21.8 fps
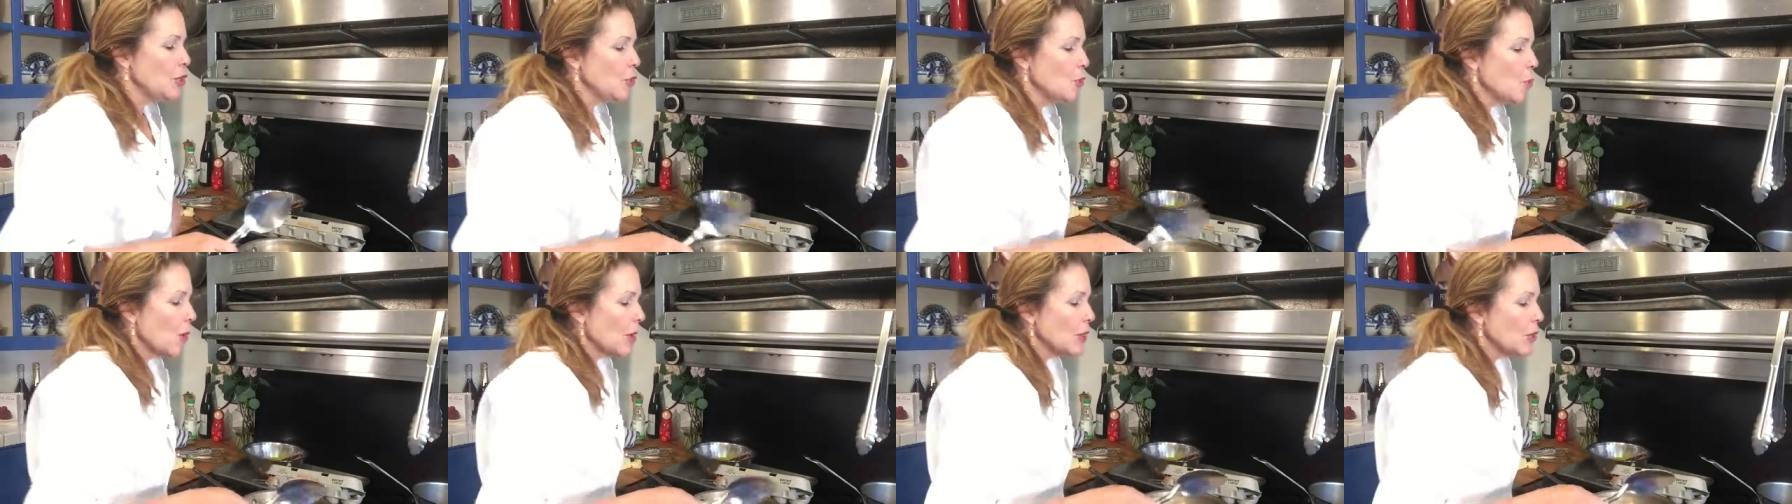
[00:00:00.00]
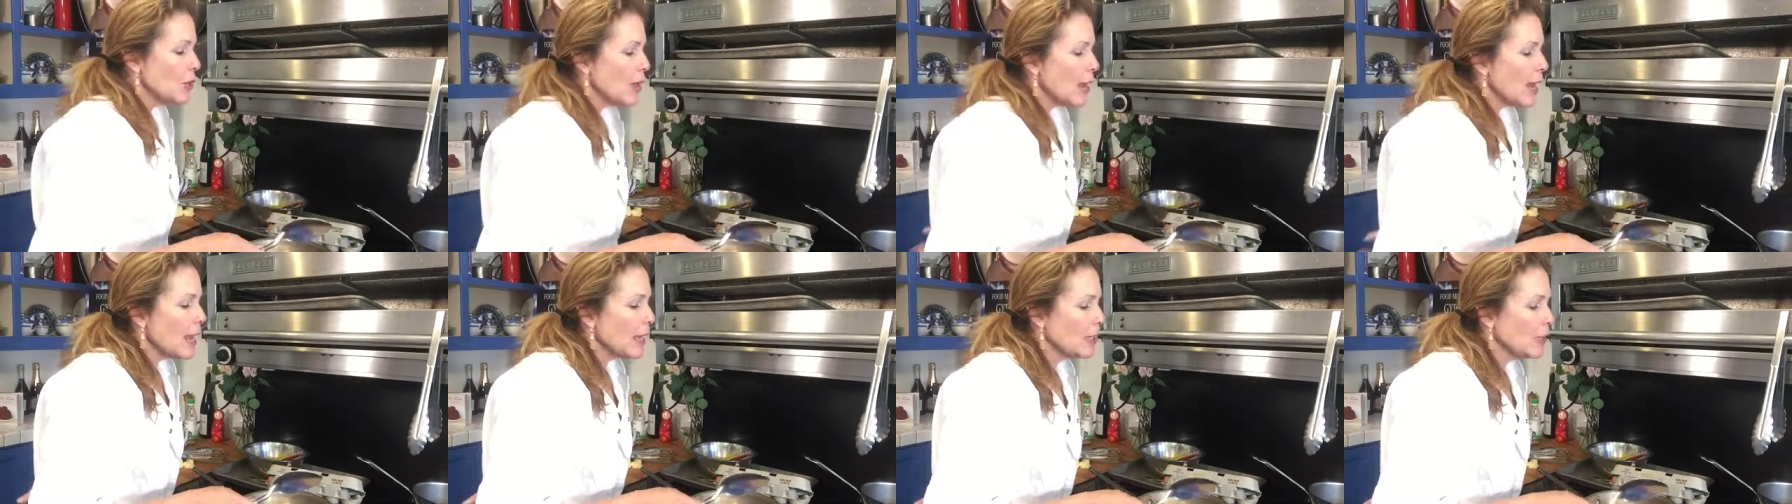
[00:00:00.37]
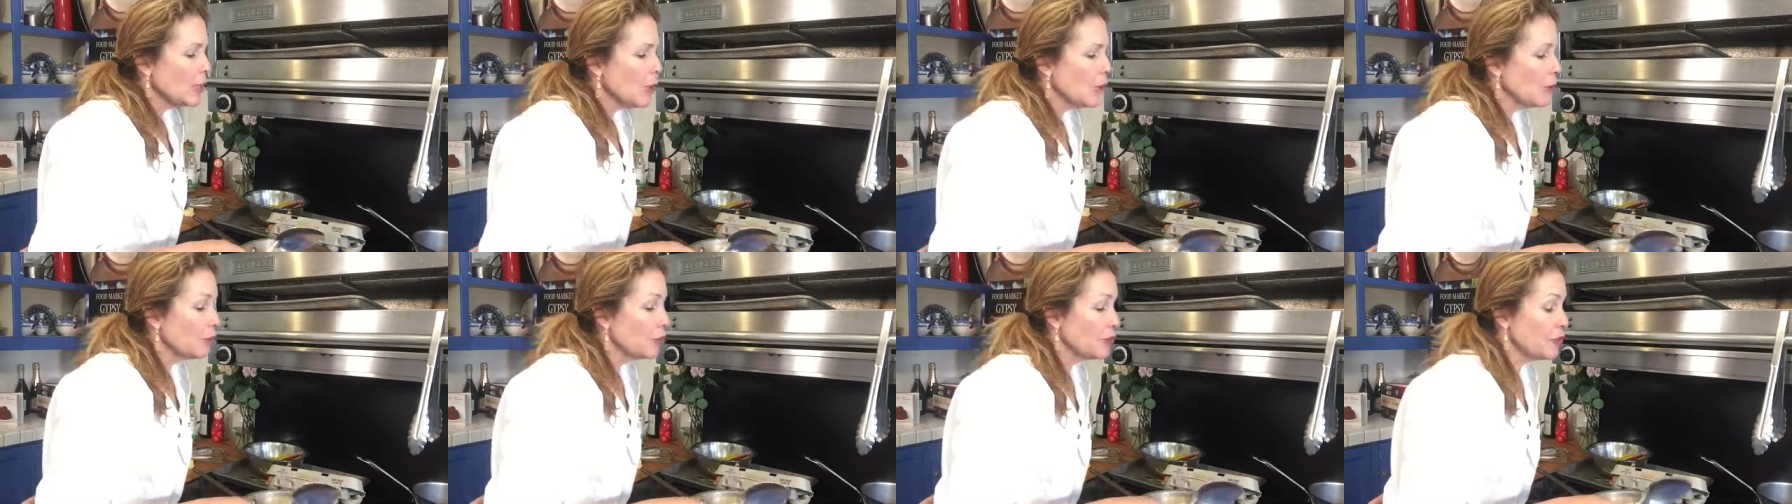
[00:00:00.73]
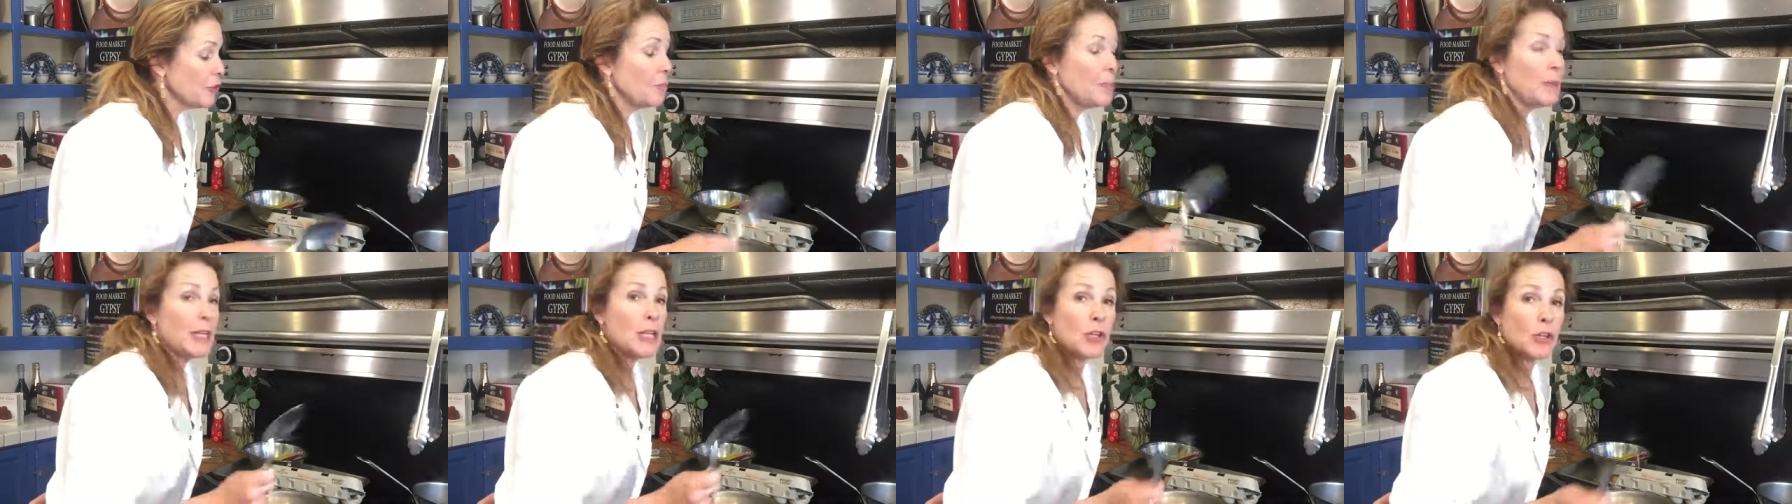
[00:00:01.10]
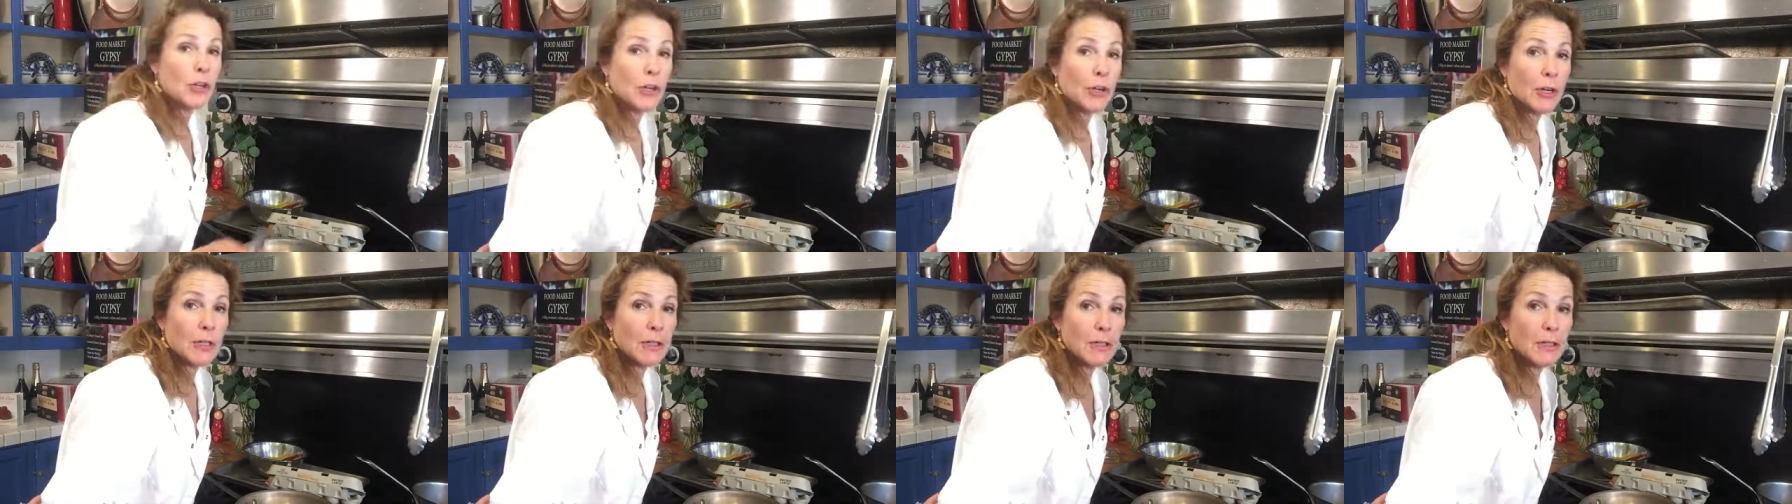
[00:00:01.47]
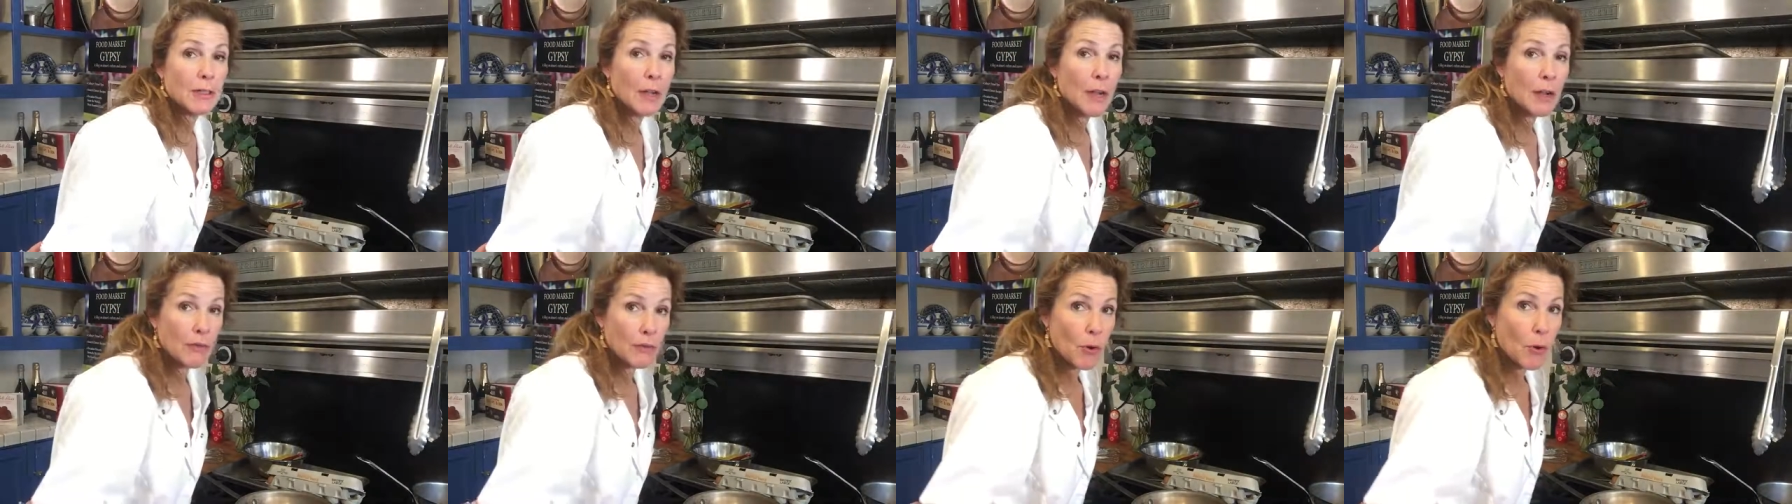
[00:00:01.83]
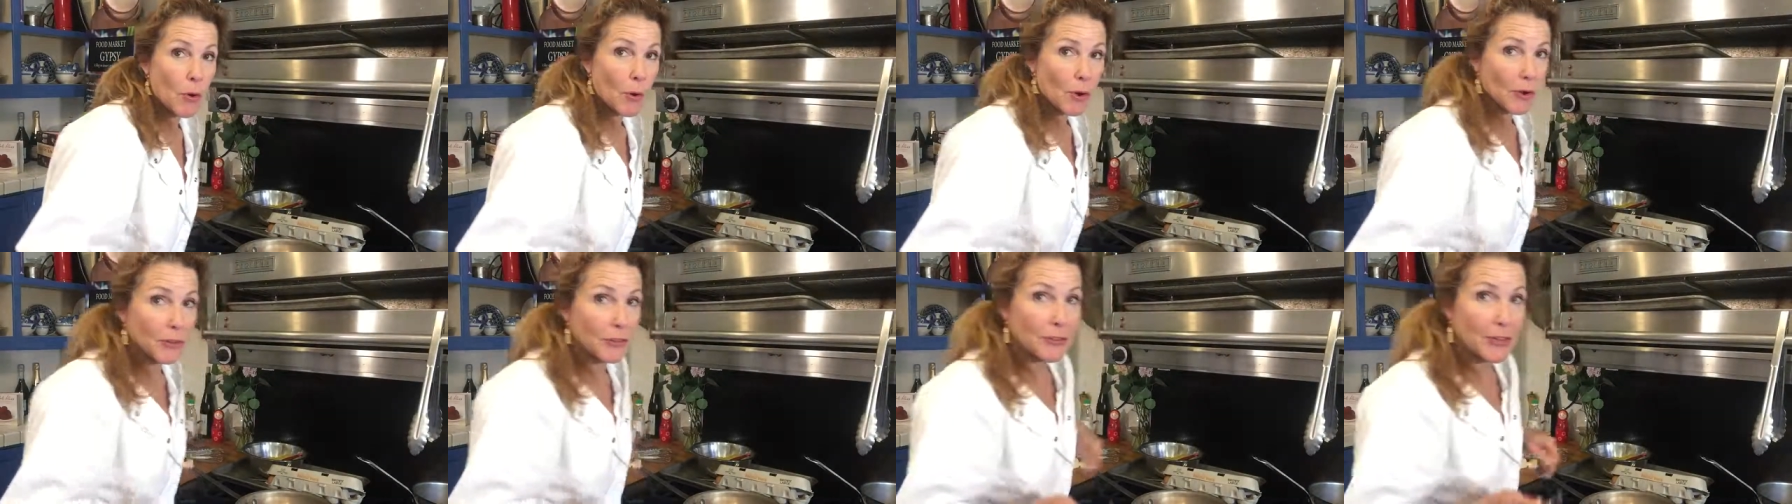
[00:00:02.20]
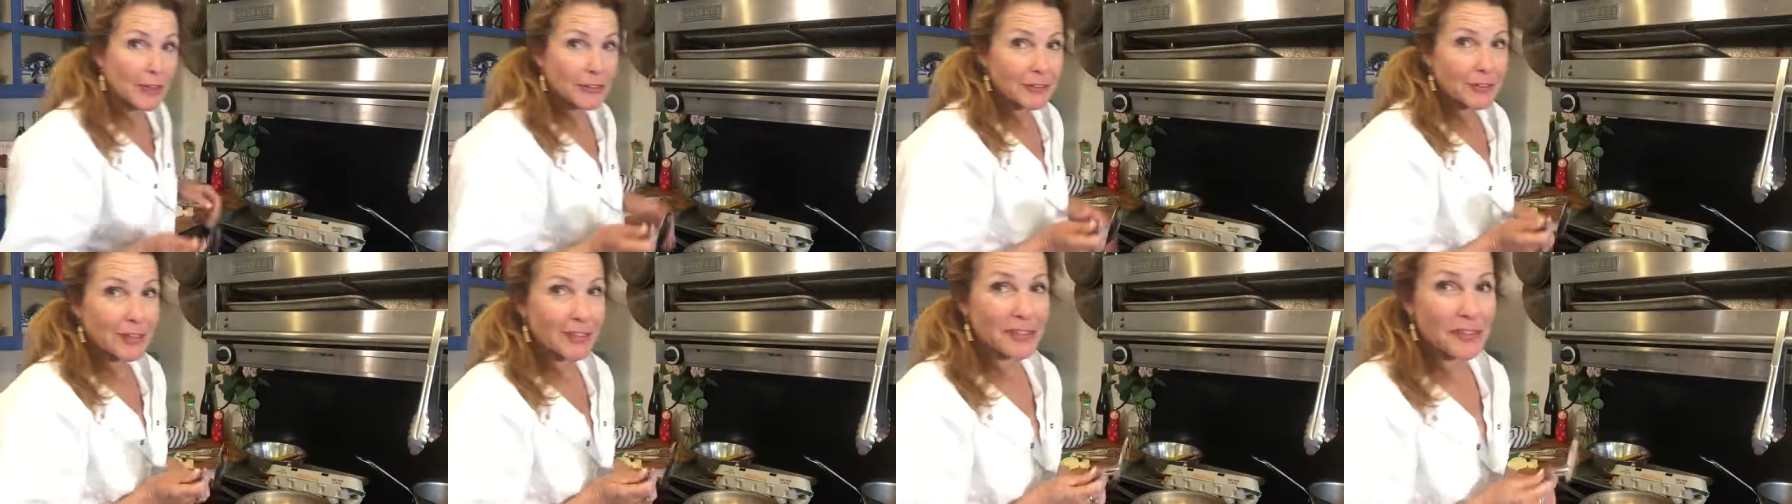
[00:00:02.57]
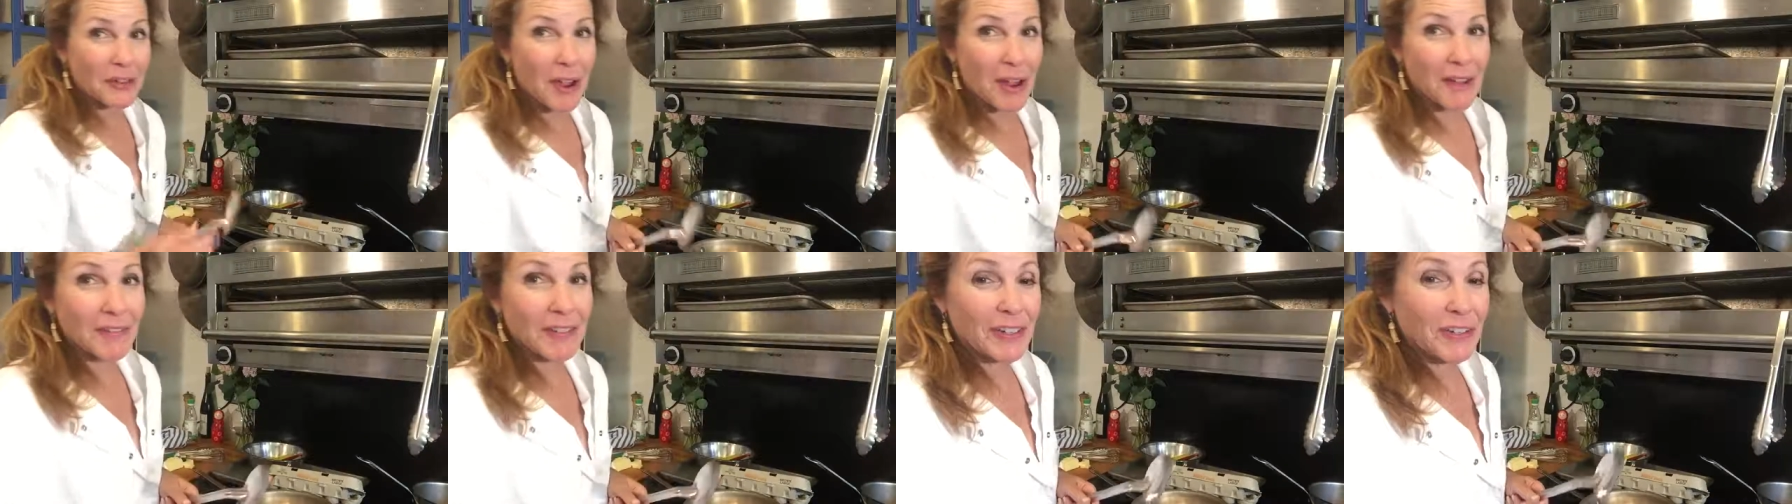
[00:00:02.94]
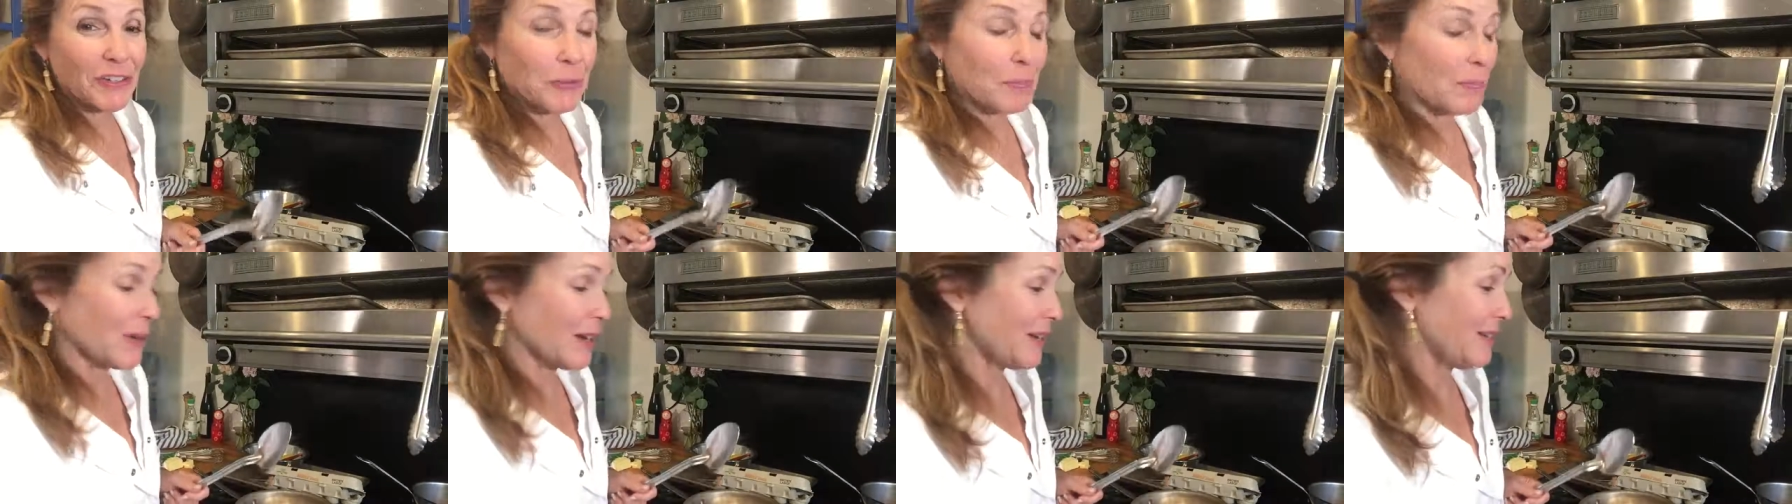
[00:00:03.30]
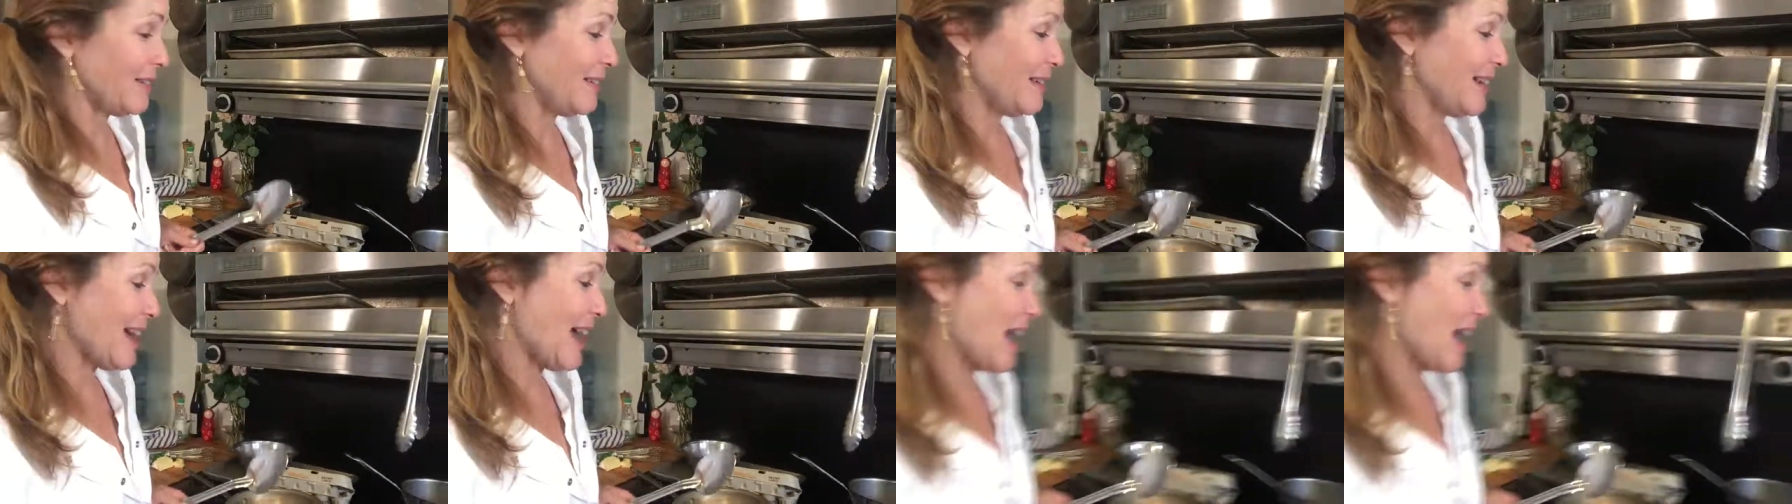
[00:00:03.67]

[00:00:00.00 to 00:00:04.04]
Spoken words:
You want your egg yolks to be cooked, of course. That sounds obvious, but